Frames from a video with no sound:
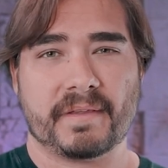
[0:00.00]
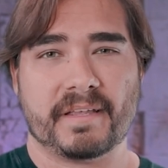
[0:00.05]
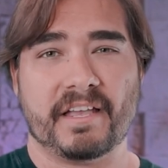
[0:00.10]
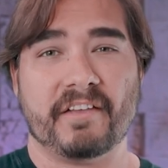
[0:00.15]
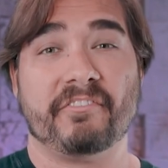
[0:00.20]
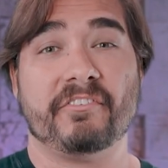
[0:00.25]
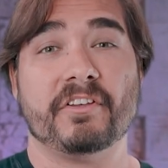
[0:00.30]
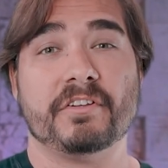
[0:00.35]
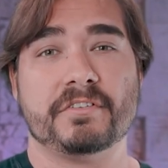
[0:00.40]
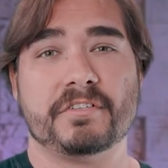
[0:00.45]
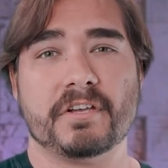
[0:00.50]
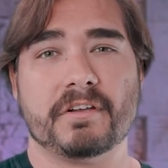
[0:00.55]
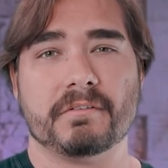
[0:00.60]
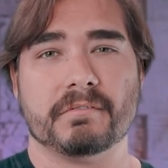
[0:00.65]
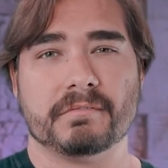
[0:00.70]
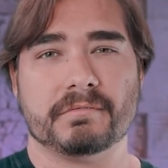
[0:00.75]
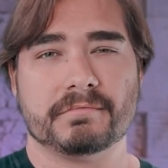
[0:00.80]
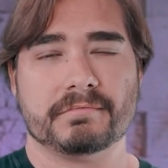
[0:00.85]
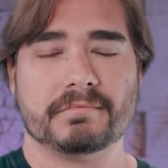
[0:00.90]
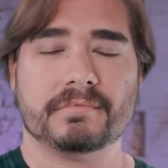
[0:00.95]
If you
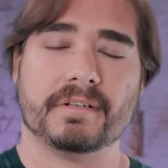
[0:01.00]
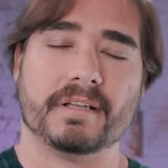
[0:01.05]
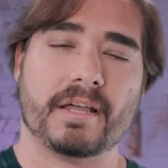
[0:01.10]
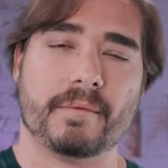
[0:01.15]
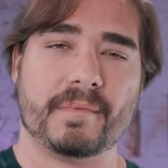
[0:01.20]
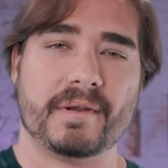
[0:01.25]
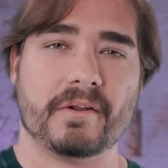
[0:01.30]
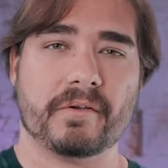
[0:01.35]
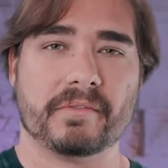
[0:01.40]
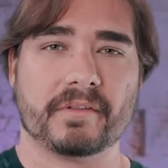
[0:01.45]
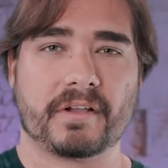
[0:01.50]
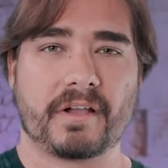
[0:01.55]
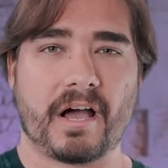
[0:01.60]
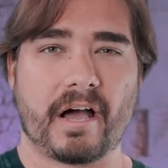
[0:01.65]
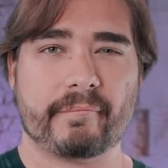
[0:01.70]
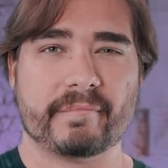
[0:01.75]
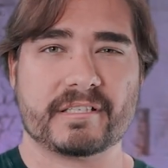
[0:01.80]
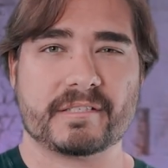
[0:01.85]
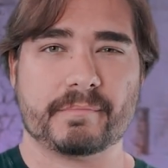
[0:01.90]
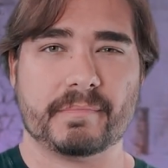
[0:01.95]
do, let me know in the
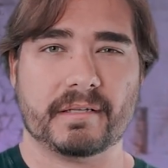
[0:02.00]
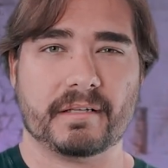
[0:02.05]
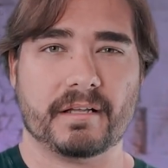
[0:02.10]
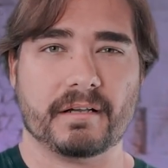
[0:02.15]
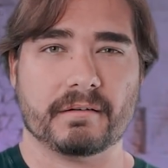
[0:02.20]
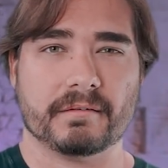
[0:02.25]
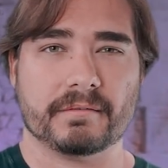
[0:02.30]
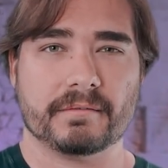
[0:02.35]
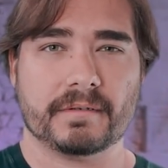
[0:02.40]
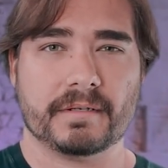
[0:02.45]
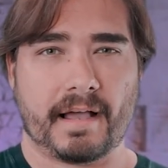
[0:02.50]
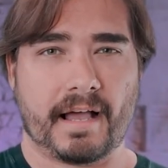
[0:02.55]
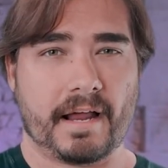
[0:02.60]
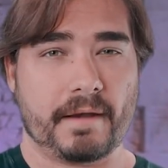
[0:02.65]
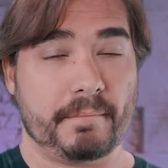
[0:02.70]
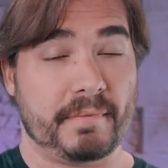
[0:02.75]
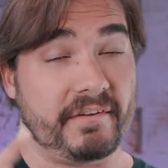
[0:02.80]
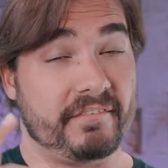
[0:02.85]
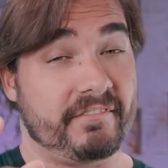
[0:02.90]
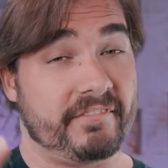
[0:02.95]
comments below.
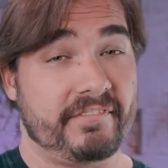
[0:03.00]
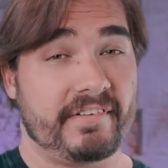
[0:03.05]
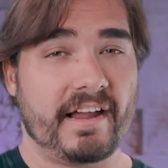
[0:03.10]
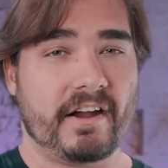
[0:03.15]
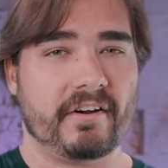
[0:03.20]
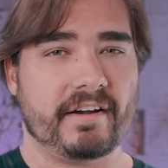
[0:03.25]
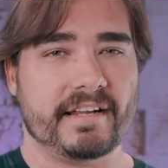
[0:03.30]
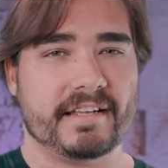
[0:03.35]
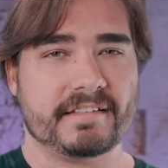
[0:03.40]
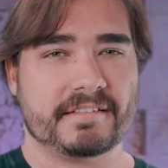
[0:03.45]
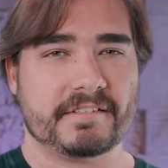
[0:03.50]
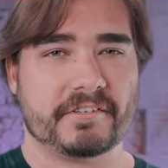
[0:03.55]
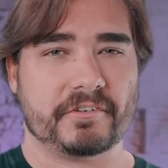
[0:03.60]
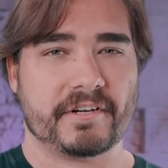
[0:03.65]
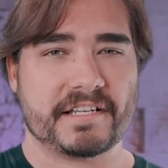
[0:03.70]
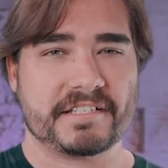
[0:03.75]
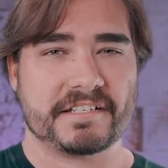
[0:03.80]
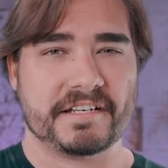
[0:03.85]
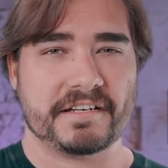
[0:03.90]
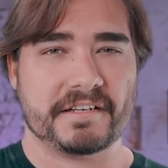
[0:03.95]
I'd be very
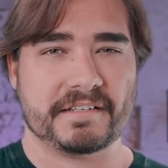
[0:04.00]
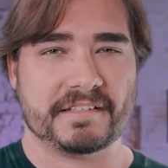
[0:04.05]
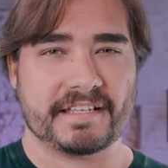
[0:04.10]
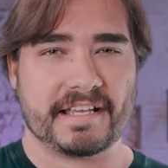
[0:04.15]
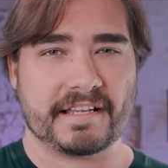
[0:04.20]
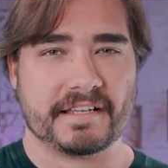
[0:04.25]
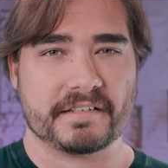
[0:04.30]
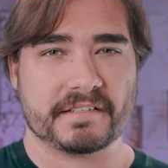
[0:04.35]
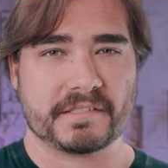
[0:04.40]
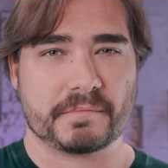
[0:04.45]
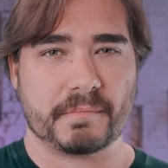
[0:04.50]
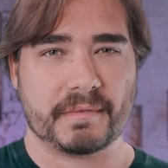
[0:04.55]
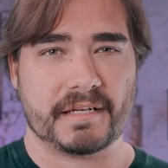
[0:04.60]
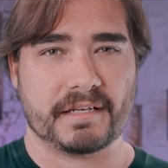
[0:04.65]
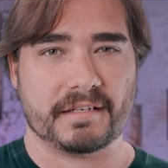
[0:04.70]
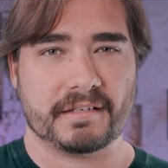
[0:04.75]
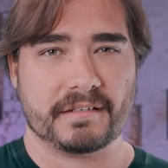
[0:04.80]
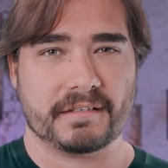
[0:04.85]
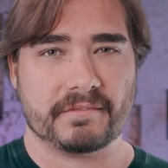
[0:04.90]
interested in taking a spin.